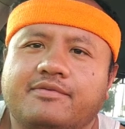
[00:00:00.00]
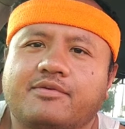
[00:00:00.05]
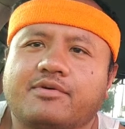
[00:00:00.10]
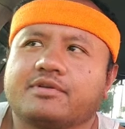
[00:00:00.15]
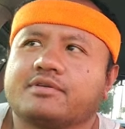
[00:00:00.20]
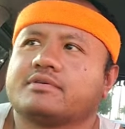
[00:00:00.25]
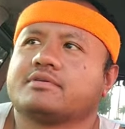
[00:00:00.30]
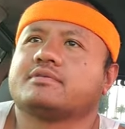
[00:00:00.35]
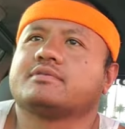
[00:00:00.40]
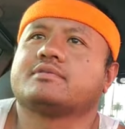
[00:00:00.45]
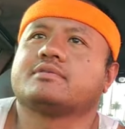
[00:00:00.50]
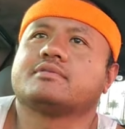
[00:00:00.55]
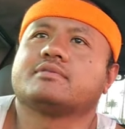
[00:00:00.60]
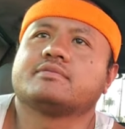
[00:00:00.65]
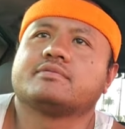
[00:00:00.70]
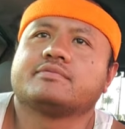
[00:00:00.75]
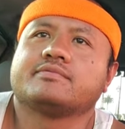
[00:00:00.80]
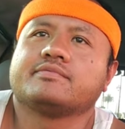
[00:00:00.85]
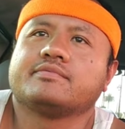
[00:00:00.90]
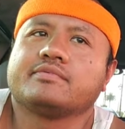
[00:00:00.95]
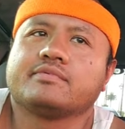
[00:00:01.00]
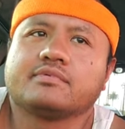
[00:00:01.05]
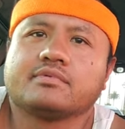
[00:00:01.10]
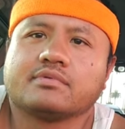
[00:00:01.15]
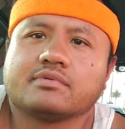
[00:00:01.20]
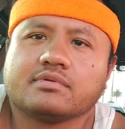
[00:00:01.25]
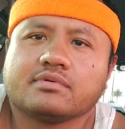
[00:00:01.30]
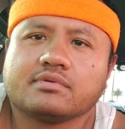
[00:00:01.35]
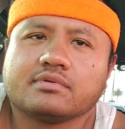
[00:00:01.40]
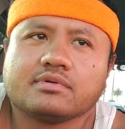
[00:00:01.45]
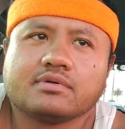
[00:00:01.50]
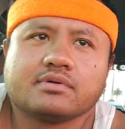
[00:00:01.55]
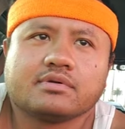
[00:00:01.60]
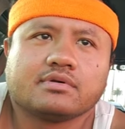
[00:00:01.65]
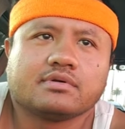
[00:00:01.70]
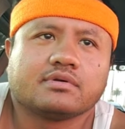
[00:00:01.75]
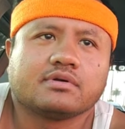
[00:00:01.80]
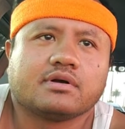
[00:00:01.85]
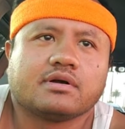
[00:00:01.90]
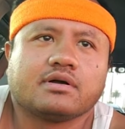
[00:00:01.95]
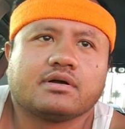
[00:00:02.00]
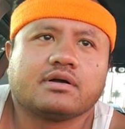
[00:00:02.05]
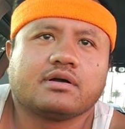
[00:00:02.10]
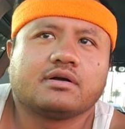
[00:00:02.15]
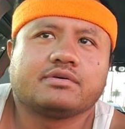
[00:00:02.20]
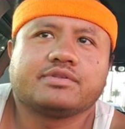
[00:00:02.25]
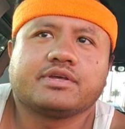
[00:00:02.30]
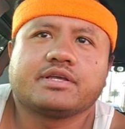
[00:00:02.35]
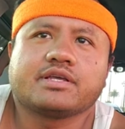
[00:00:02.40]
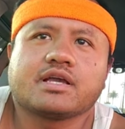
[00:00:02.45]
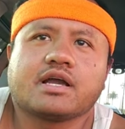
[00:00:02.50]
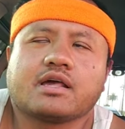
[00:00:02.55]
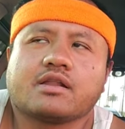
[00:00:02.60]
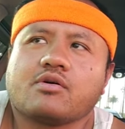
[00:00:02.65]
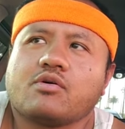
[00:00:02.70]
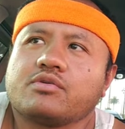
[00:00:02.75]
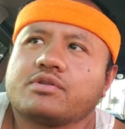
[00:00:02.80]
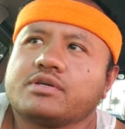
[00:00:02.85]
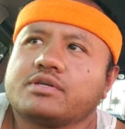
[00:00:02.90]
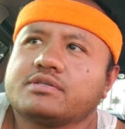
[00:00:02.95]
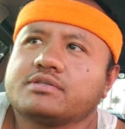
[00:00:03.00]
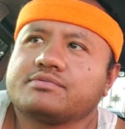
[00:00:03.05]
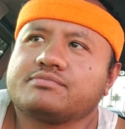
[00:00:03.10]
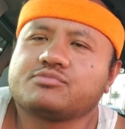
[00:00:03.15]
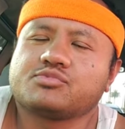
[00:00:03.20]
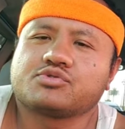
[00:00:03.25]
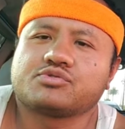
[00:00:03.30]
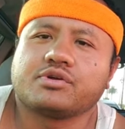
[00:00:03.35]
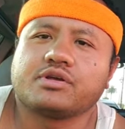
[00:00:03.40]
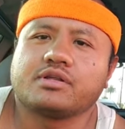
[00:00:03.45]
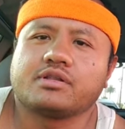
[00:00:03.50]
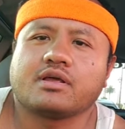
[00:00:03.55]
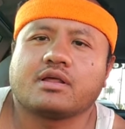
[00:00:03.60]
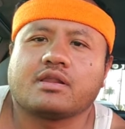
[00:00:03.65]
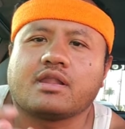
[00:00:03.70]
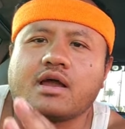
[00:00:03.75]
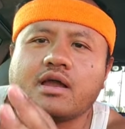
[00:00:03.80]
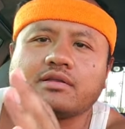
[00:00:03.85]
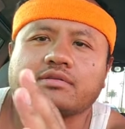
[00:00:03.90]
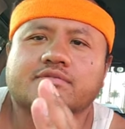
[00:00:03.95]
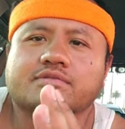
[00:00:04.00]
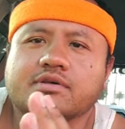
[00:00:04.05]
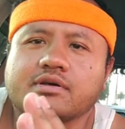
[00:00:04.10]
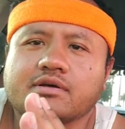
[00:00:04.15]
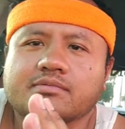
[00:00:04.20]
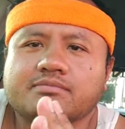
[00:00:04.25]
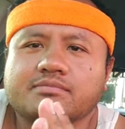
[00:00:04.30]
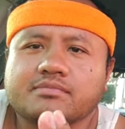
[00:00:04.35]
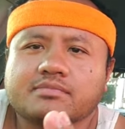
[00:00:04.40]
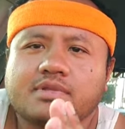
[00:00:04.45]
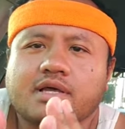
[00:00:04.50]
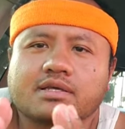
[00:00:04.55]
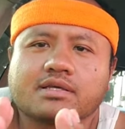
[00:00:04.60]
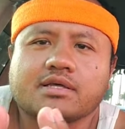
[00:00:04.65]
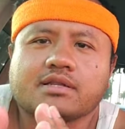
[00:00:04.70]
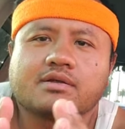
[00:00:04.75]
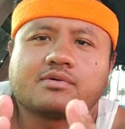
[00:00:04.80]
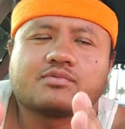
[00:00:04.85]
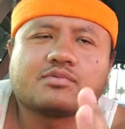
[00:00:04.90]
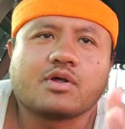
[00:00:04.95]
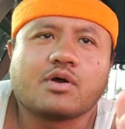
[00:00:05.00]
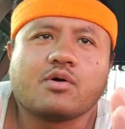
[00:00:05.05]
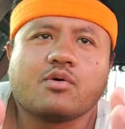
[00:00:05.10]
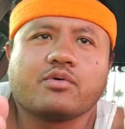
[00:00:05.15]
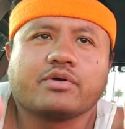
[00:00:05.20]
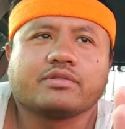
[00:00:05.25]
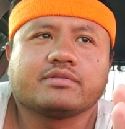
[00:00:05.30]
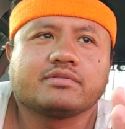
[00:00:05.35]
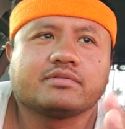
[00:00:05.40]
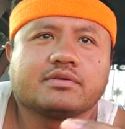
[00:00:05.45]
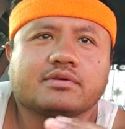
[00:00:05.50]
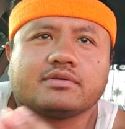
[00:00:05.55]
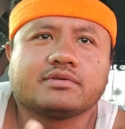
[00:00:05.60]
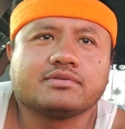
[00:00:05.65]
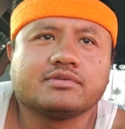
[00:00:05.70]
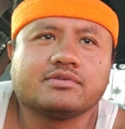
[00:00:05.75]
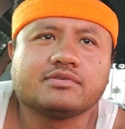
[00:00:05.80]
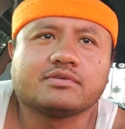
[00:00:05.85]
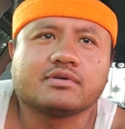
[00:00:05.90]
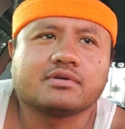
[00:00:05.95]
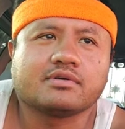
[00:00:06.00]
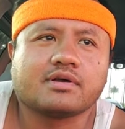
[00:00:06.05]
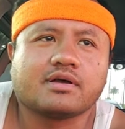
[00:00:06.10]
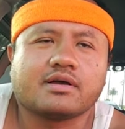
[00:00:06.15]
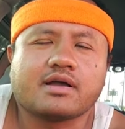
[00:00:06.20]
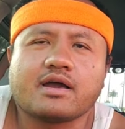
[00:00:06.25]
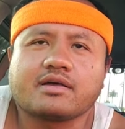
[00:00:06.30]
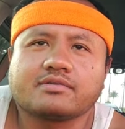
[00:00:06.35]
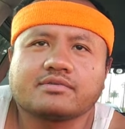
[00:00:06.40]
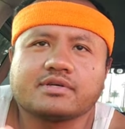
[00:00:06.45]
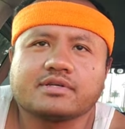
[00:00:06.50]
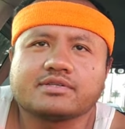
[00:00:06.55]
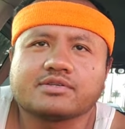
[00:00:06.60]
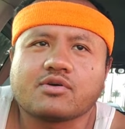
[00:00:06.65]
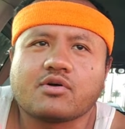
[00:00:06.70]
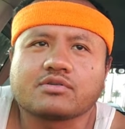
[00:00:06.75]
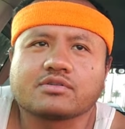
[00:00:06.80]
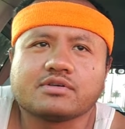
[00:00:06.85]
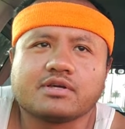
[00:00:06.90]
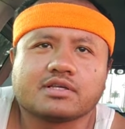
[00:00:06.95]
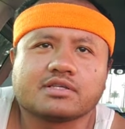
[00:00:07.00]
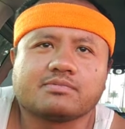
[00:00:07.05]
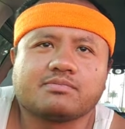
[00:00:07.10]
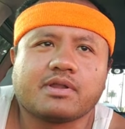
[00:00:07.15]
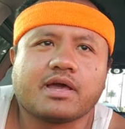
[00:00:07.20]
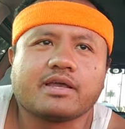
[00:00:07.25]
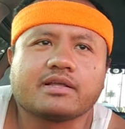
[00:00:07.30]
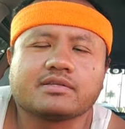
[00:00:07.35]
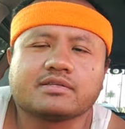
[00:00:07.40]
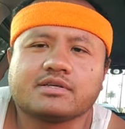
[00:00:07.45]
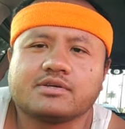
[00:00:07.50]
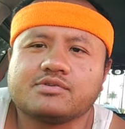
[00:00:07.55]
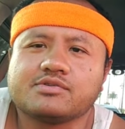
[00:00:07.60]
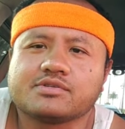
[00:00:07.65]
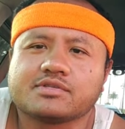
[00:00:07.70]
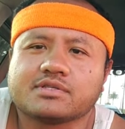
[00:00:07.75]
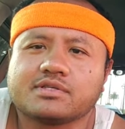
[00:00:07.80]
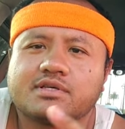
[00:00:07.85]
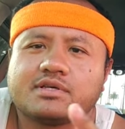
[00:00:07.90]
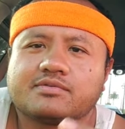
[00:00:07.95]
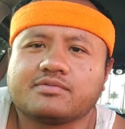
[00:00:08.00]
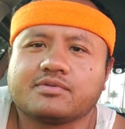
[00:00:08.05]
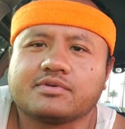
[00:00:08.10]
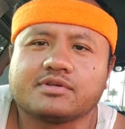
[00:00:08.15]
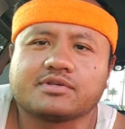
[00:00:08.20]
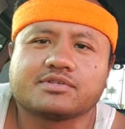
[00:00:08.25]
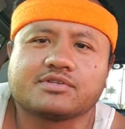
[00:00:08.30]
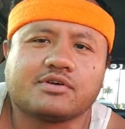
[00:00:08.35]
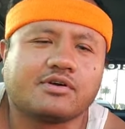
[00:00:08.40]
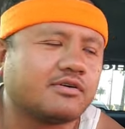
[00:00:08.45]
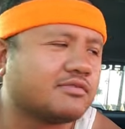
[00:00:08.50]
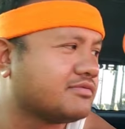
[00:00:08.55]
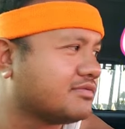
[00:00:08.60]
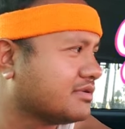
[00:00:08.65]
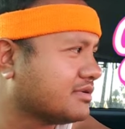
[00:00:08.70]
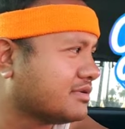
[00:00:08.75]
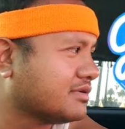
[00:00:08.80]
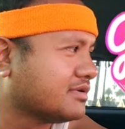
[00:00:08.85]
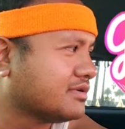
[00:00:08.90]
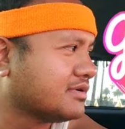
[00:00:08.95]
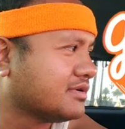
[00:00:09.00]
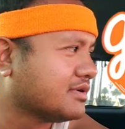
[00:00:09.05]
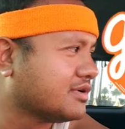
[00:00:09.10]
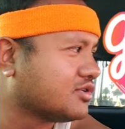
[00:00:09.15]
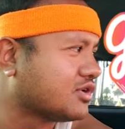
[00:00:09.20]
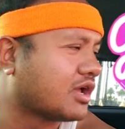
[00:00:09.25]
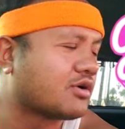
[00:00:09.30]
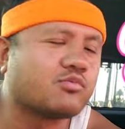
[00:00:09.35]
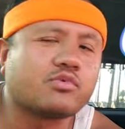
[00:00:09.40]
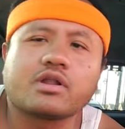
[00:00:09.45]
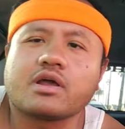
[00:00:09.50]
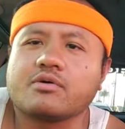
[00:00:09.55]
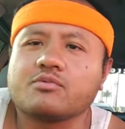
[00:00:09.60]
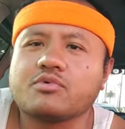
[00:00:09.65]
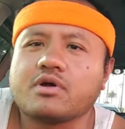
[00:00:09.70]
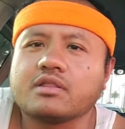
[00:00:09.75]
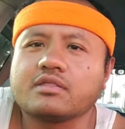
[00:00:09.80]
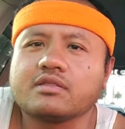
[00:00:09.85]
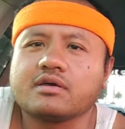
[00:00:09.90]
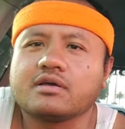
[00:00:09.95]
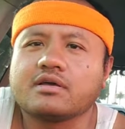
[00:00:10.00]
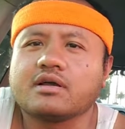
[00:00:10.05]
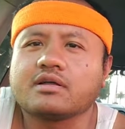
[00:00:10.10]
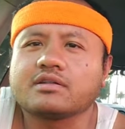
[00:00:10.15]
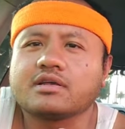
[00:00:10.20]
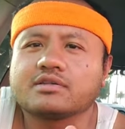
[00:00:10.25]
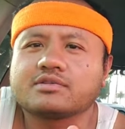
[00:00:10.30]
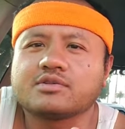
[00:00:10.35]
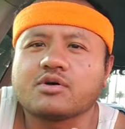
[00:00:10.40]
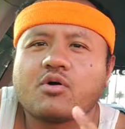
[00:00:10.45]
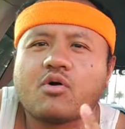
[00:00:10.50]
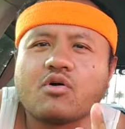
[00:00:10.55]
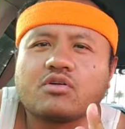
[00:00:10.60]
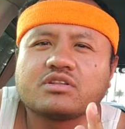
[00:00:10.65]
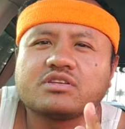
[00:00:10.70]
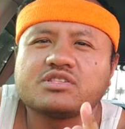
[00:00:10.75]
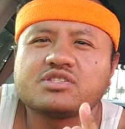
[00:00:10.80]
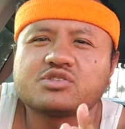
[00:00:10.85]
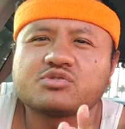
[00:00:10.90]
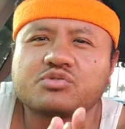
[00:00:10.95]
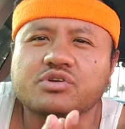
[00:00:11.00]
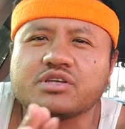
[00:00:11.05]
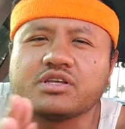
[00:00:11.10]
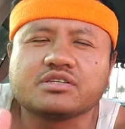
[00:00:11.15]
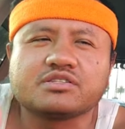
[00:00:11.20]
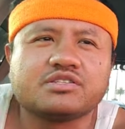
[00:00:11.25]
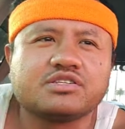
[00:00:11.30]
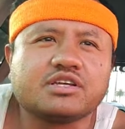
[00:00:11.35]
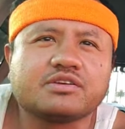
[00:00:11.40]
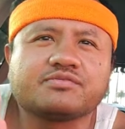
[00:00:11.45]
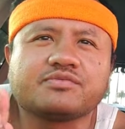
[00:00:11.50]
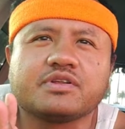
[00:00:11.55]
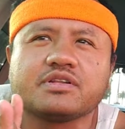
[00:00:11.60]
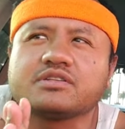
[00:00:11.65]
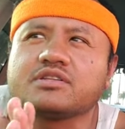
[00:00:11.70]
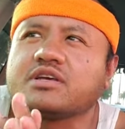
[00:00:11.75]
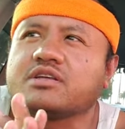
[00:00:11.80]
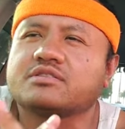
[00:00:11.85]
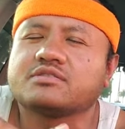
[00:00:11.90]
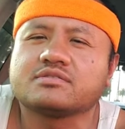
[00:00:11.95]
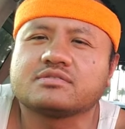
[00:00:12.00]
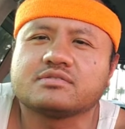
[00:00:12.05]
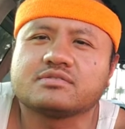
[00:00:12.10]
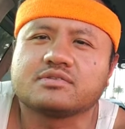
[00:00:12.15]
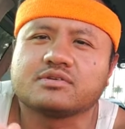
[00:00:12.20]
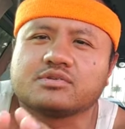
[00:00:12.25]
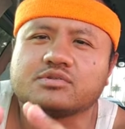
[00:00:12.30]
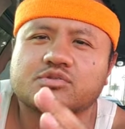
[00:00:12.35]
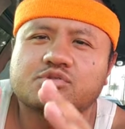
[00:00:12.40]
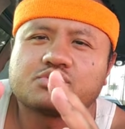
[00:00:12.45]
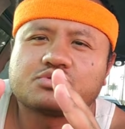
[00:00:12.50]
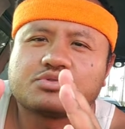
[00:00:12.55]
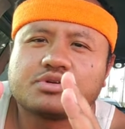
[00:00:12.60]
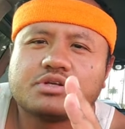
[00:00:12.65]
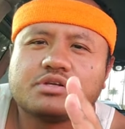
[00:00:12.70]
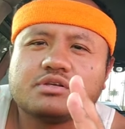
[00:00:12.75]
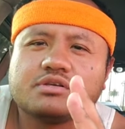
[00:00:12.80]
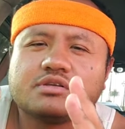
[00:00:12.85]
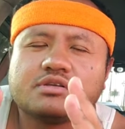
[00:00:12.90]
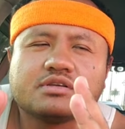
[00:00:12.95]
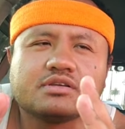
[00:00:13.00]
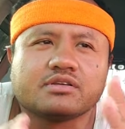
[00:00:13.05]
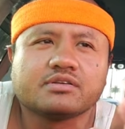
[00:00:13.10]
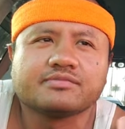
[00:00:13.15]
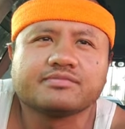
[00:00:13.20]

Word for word: California, uh, they got all these tree that lines up like in a row. It, it you, I, it's hard to explain until you see it for yourself. Like when I went there and I saw all these trees, it's different than the tree